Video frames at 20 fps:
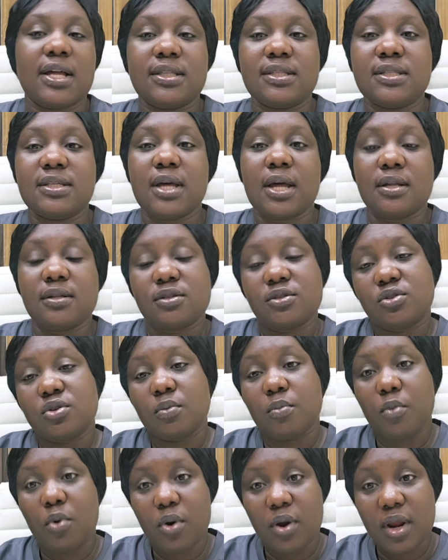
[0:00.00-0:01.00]
and some
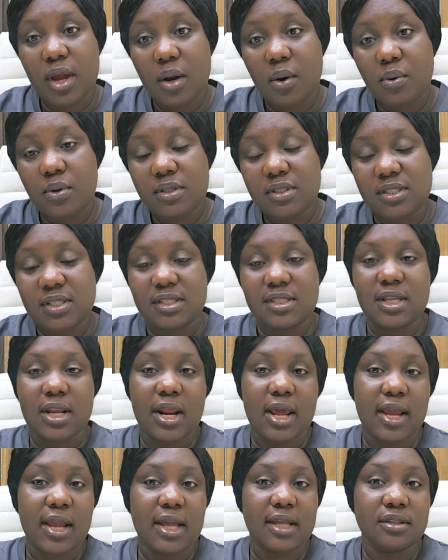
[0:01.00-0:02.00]
other content that I
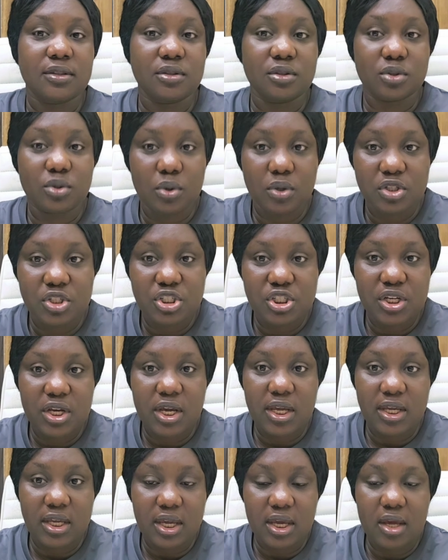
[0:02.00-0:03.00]
cannot share
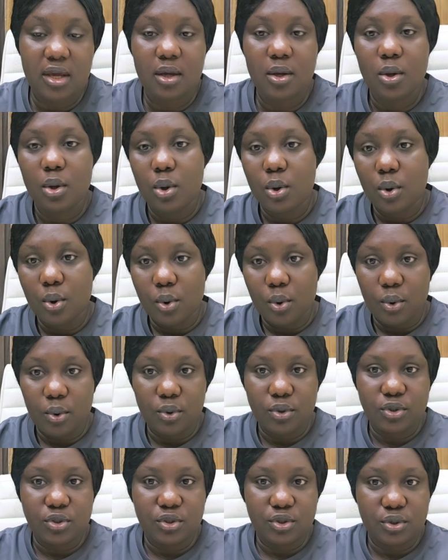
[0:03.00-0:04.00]
here
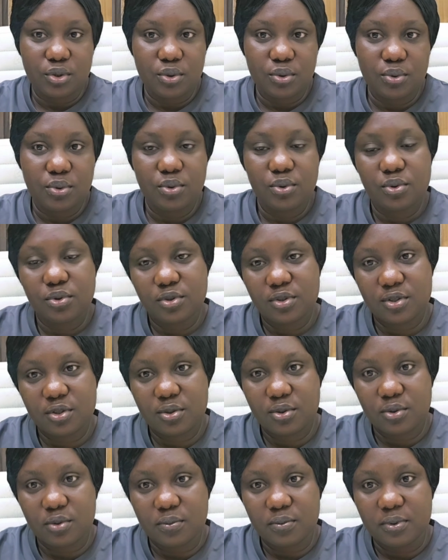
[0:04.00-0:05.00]
on YouTube.